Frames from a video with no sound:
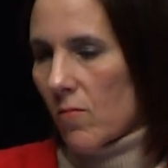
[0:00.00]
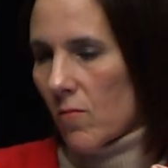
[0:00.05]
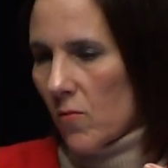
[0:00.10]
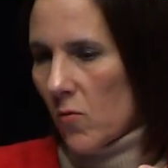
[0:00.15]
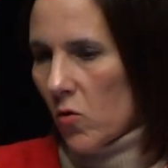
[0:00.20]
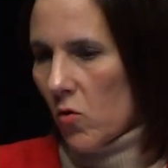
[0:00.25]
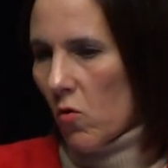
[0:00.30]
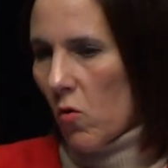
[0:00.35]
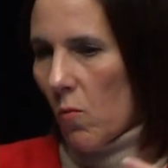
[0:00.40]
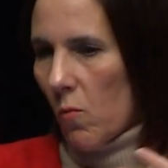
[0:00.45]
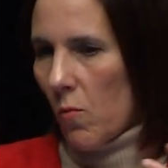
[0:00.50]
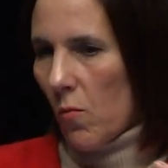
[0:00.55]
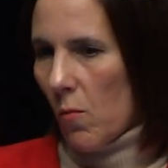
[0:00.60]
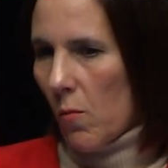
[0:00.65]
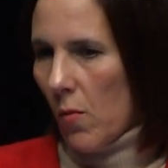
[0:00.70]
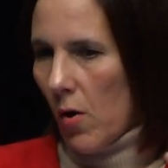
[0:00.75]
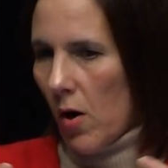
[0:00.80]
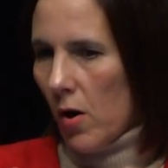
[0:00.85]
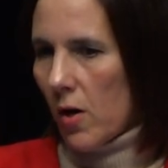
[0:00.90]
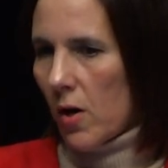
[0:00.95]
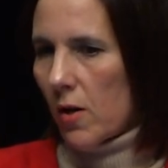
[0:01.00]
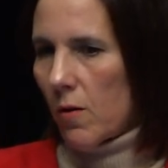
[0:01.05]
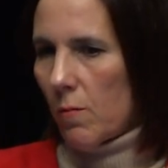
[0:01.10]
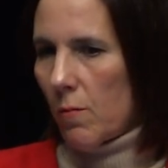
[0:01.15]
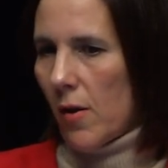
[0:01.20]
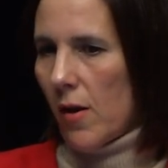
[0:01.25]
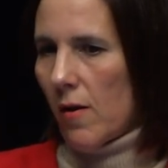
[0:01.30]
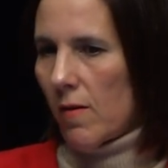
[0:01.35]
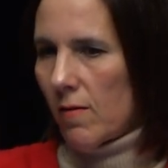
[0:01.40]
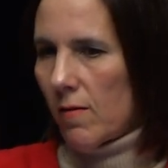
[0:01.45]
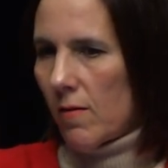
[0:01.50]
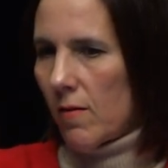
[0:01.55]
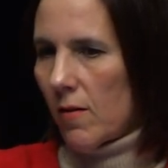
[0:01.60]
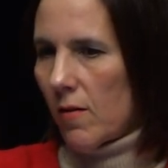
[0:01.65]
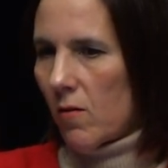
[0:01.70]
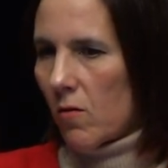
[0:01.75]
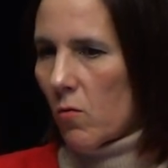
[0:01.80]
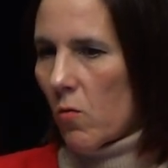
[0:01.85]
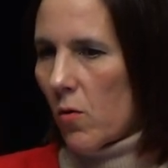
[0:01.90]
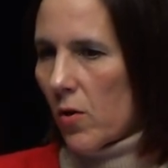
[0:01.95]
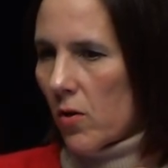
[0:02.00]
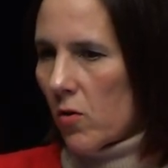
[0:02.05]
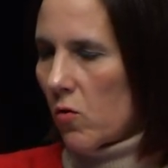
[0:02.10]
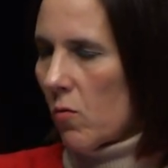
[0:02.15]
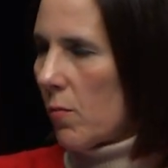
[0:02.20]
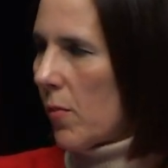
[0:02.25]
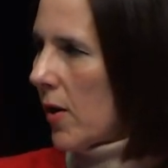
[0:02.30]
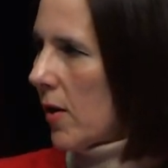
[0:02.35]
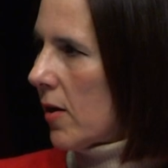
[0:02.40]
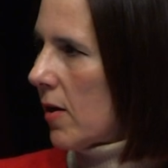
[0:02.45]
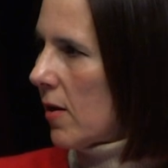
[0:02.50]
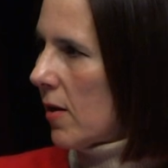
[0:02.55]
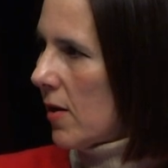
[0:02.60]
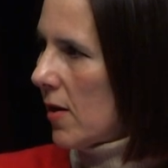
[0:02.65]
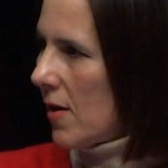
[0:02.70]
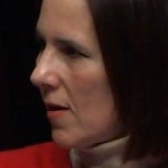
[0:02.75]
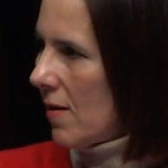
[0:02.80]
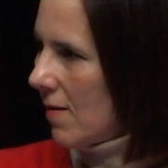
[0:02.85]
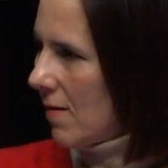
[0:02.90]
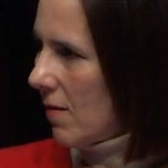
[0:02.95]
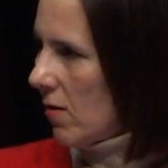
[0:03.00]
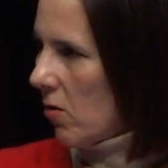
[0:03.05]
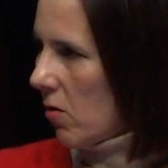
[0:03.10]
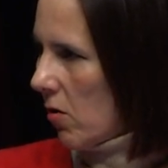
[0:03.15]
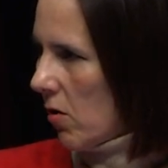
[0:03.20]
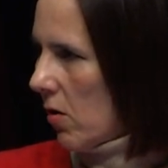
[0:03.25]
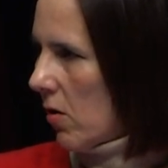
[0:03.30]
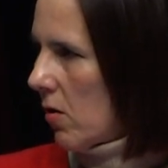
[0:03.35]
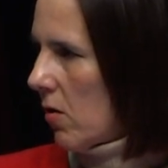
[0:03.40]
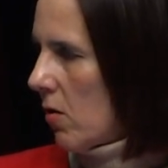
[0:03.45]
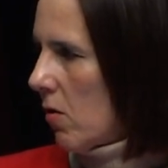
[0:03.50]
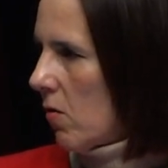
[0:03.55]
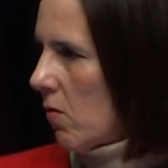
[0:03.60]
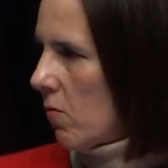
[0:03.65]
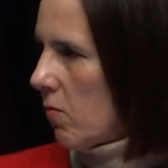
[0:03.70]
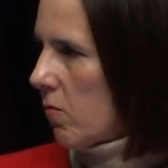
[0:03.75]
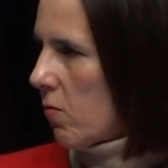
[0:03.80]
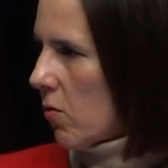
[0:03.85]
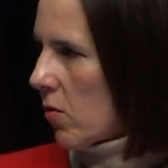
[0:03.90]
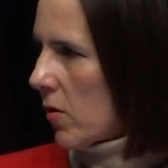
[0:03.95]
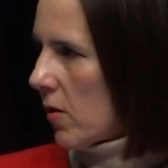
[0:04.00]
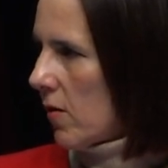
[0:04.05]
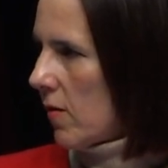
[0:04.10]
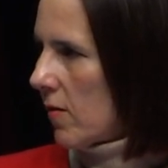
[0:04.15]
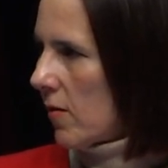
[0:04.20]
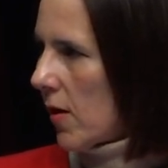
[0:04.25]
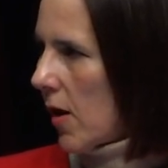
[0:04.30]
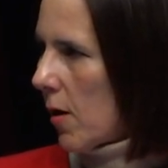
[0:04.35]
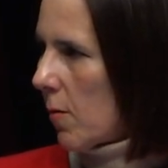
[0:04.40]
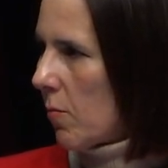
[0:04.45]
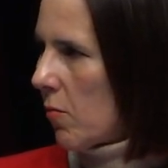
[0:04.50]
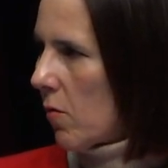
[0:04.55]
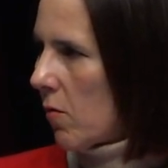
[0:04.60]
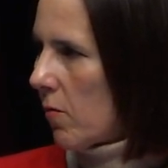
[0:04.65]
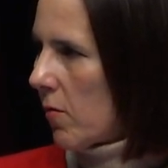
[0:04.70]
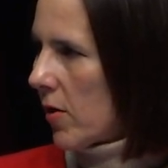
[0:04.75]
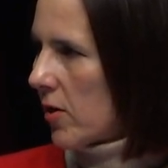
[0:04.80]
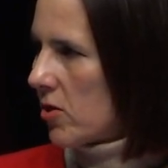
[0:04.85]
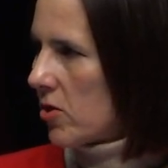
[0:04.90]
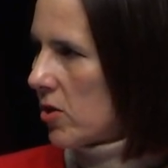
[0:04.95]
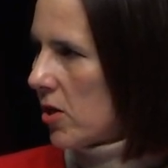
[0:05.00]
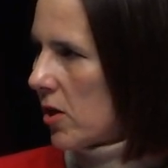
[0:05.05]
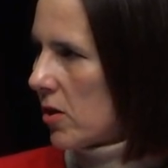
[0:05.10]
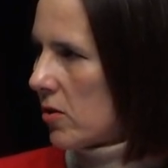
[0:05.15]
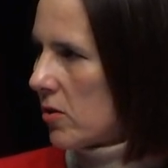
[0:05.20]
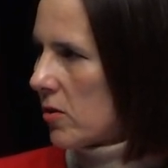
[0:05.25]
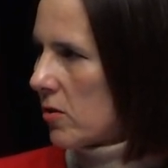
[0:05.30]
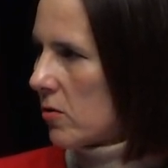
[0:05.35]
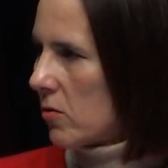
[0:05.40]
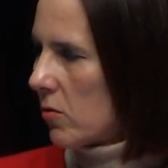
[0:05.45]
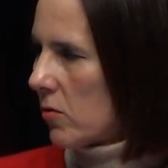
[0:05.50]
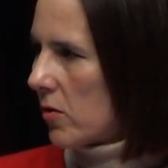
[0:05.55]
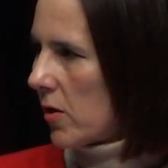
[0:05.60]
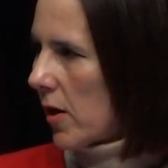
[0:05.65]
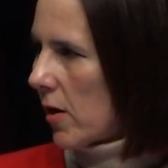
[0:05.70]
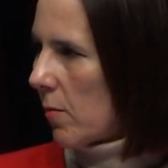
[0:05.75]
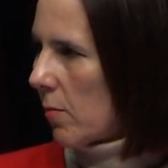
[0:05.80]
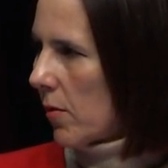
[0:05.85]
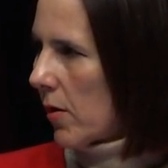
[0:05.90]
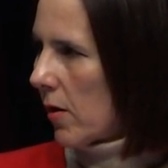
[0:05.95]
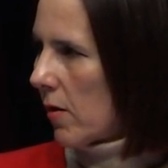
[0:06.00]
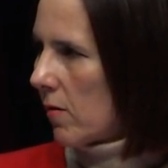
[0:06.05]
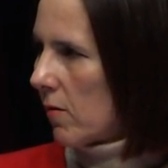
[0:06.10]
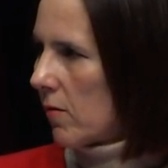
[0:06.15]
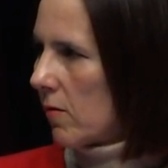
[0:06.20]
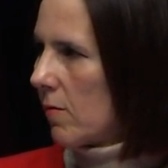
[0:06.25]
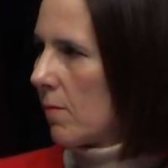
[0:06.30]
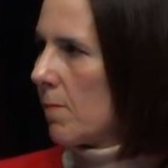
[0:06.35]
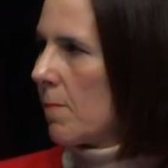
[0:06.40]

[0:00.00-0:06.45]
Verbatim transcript: you know, market-based, it's going to make it easier for this type of exchanges to take place. Now that you've made changes in your